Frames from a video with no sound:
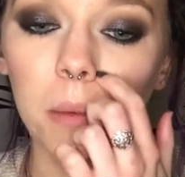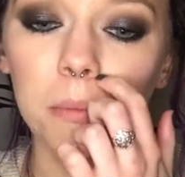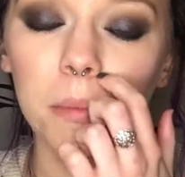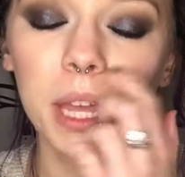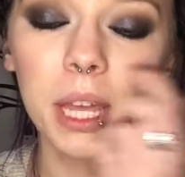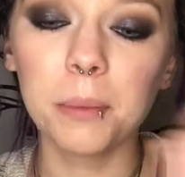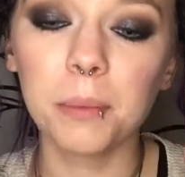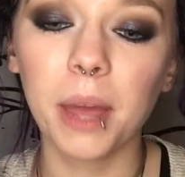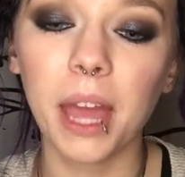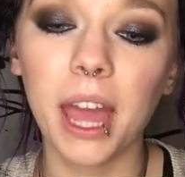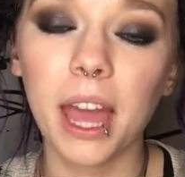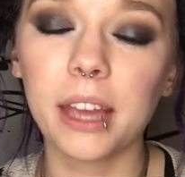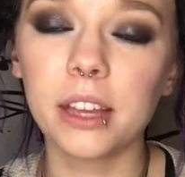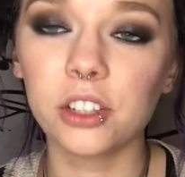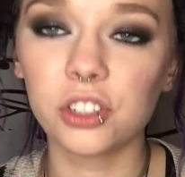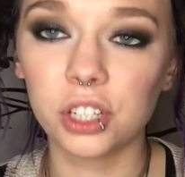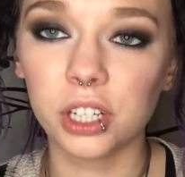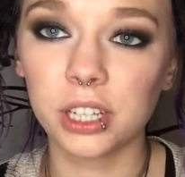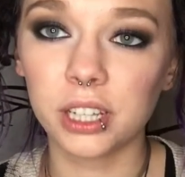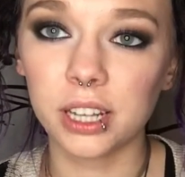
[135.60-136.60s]
make
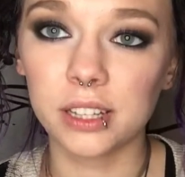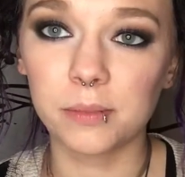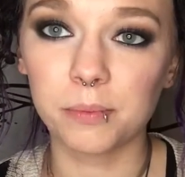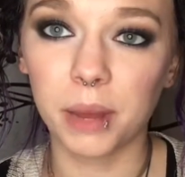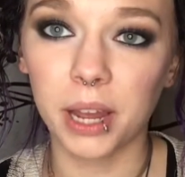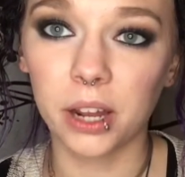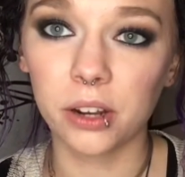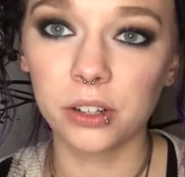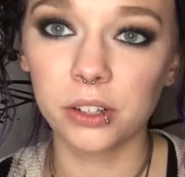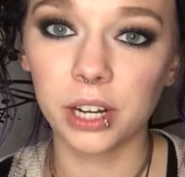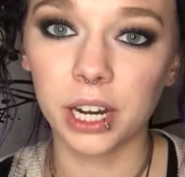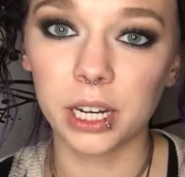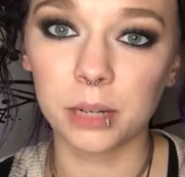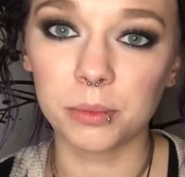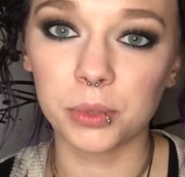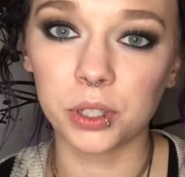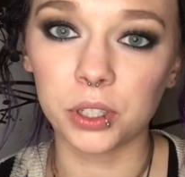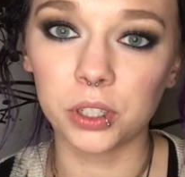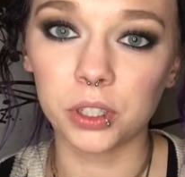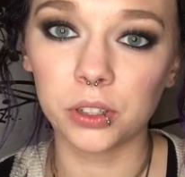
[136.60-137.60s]
packaging that's
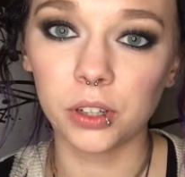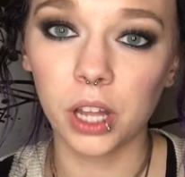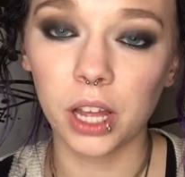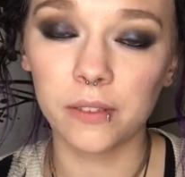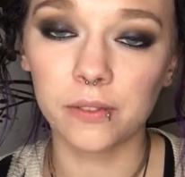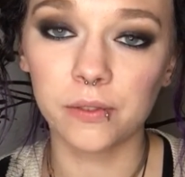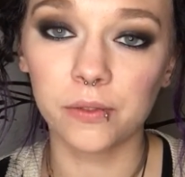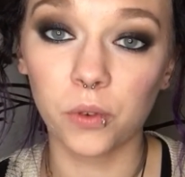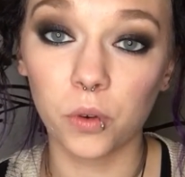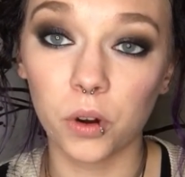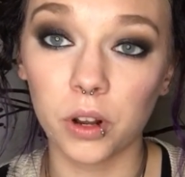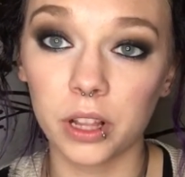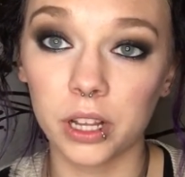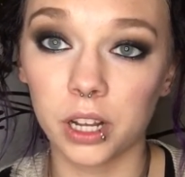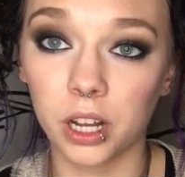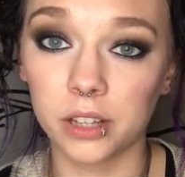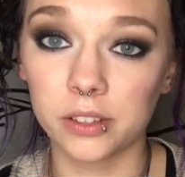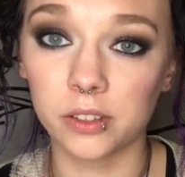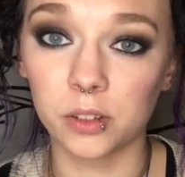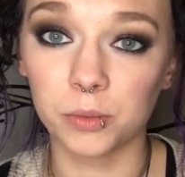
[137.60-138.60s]
biodegradable for the
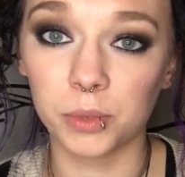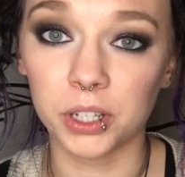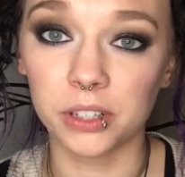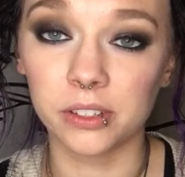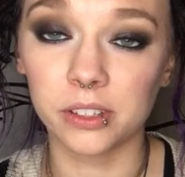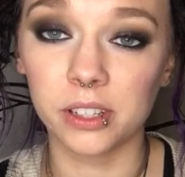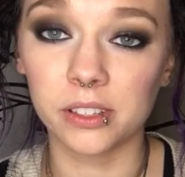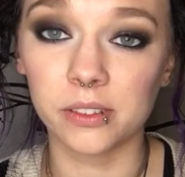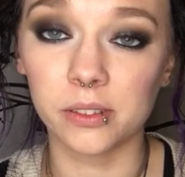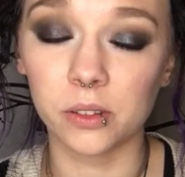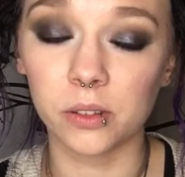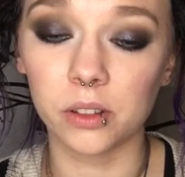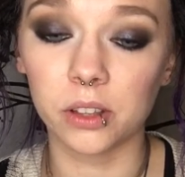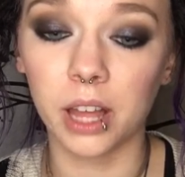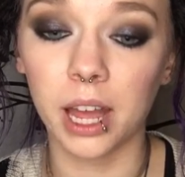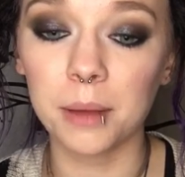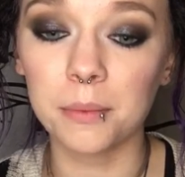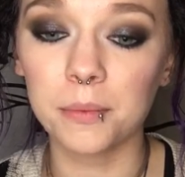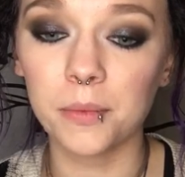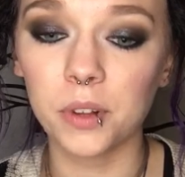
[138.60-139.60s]
customers because
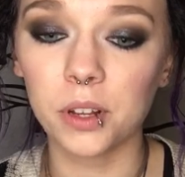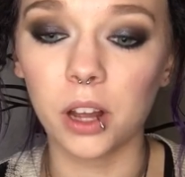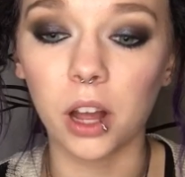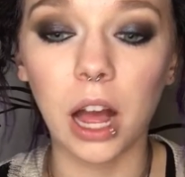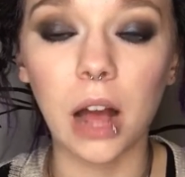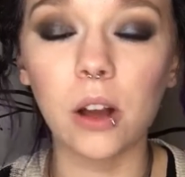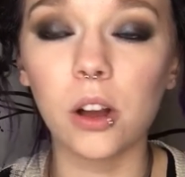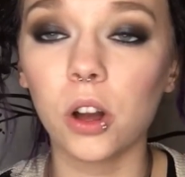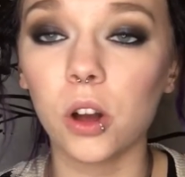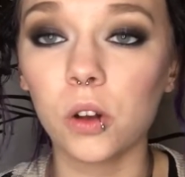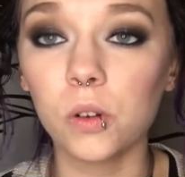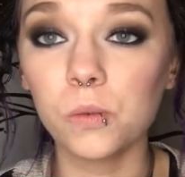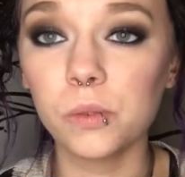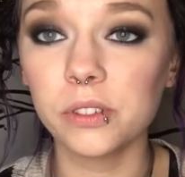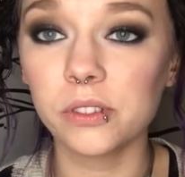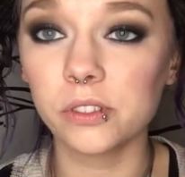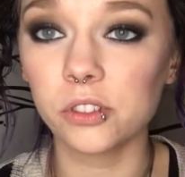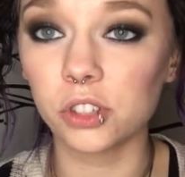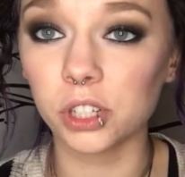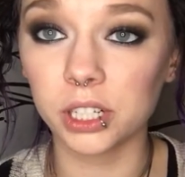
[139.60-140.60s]
Lime Alcone
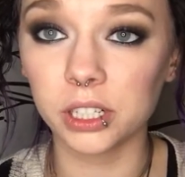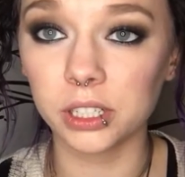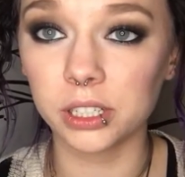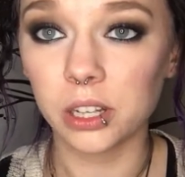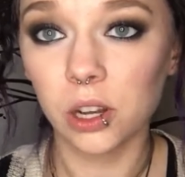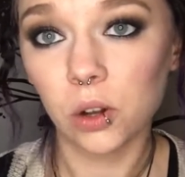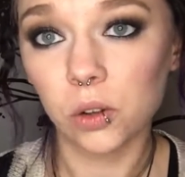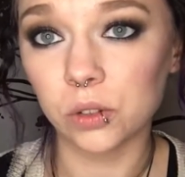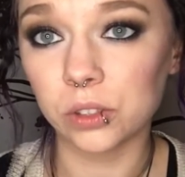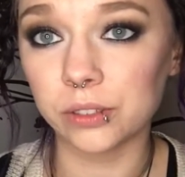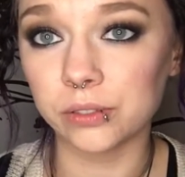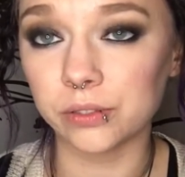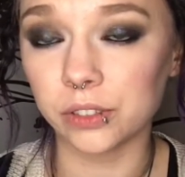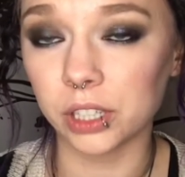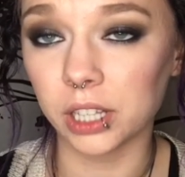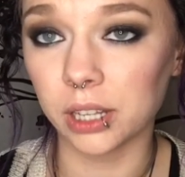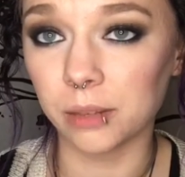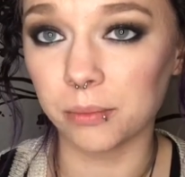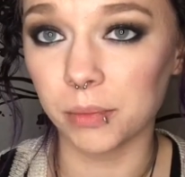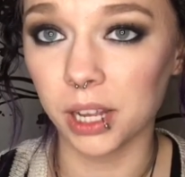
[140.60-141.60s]
was strictly only
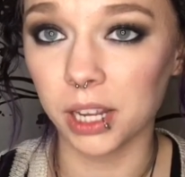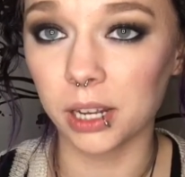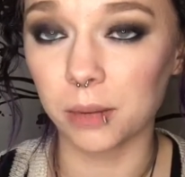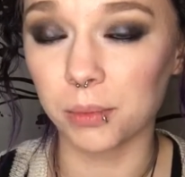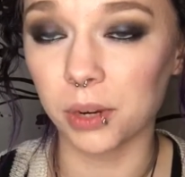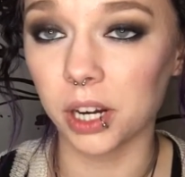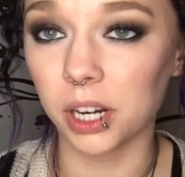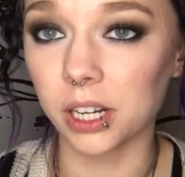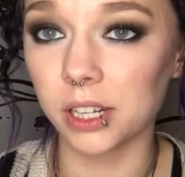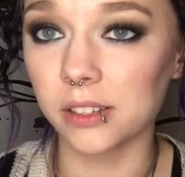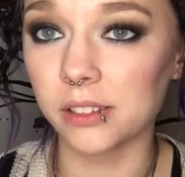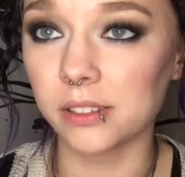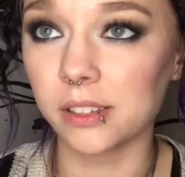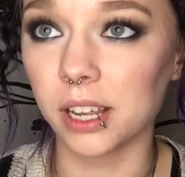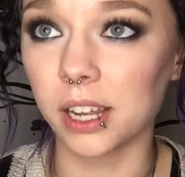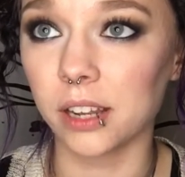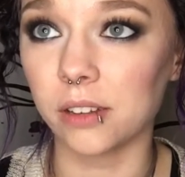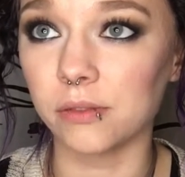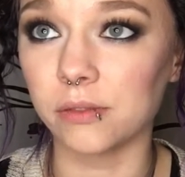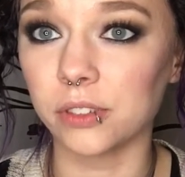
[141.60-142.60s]
for makeup artists
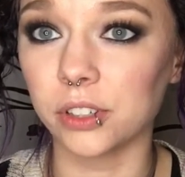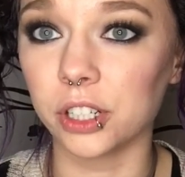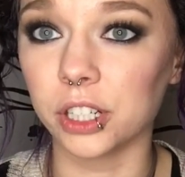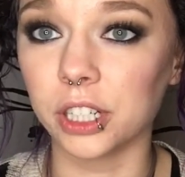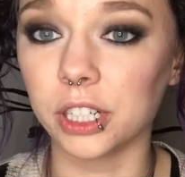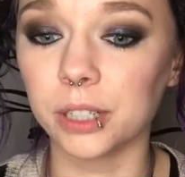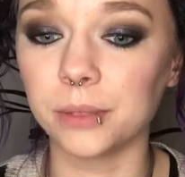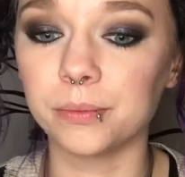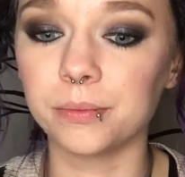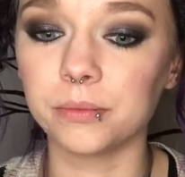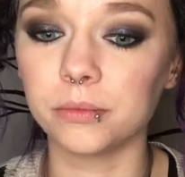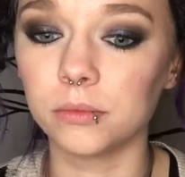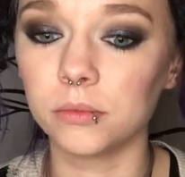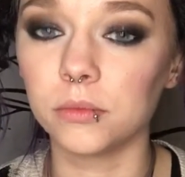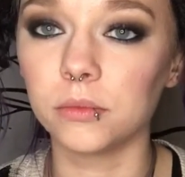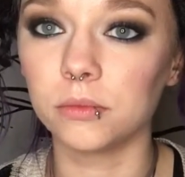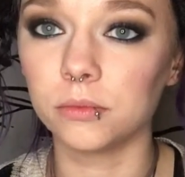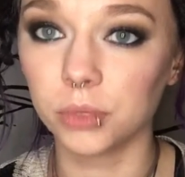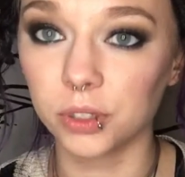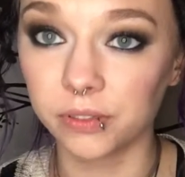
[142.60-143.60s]
and for
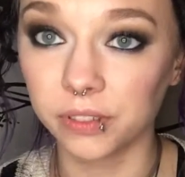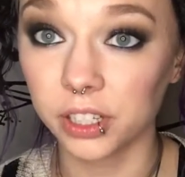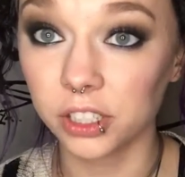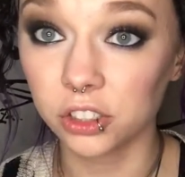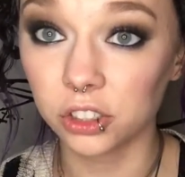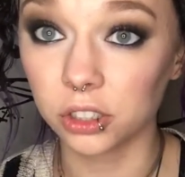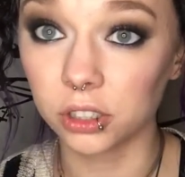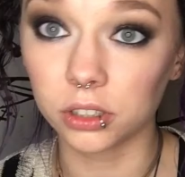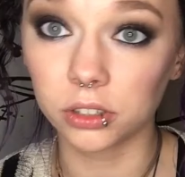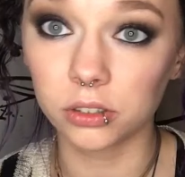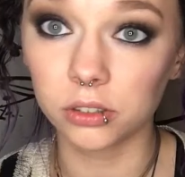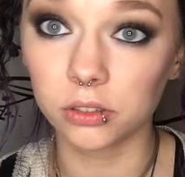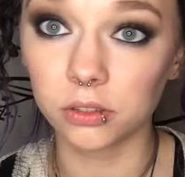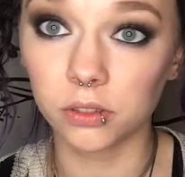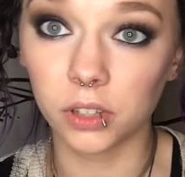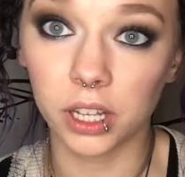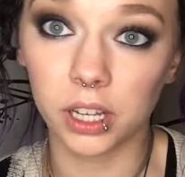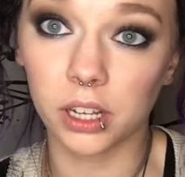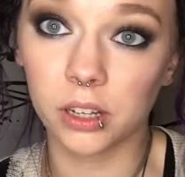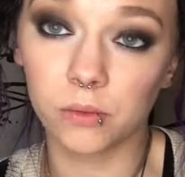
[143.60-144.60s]

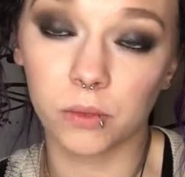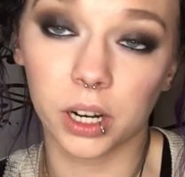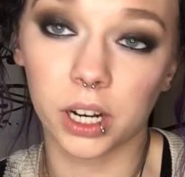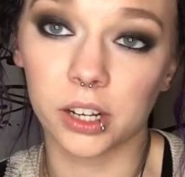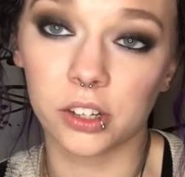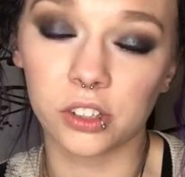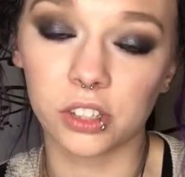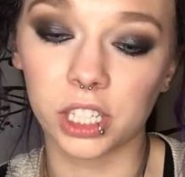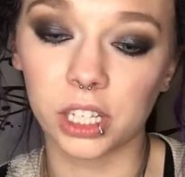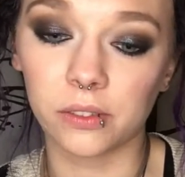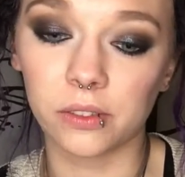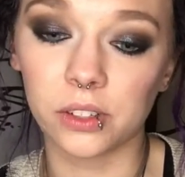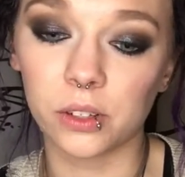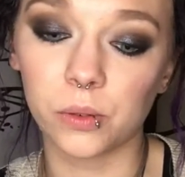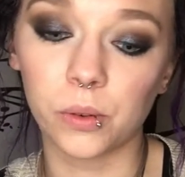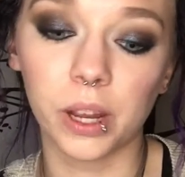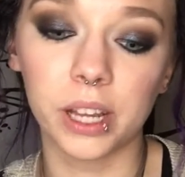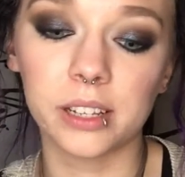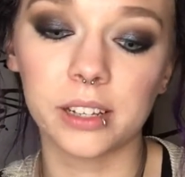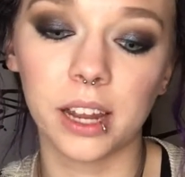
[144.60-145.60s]
professionals. They didn't want to just give it
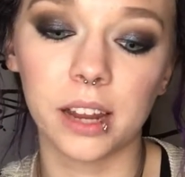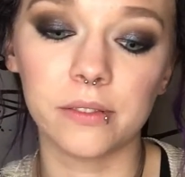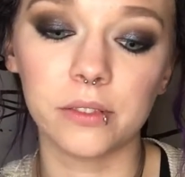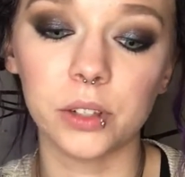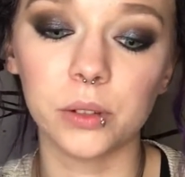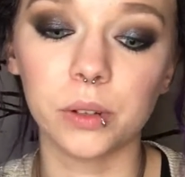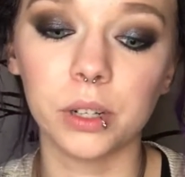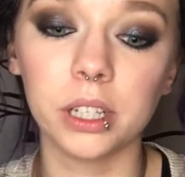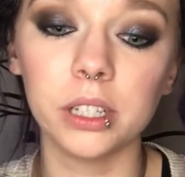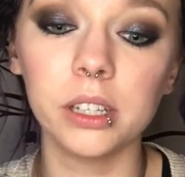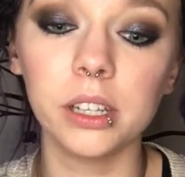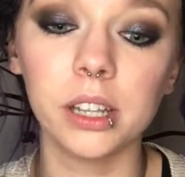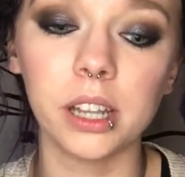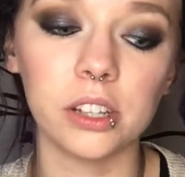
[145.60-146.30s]
away to everyone.